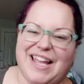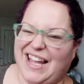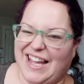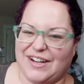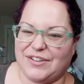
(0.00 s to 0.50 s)

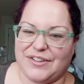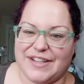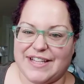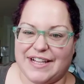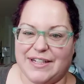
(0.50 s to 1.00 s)
I don't know the
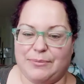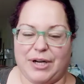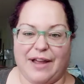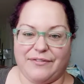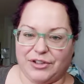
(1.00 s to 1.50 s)
exact number, I
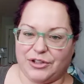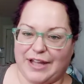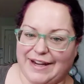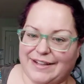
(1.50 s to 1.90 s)
have to look at it.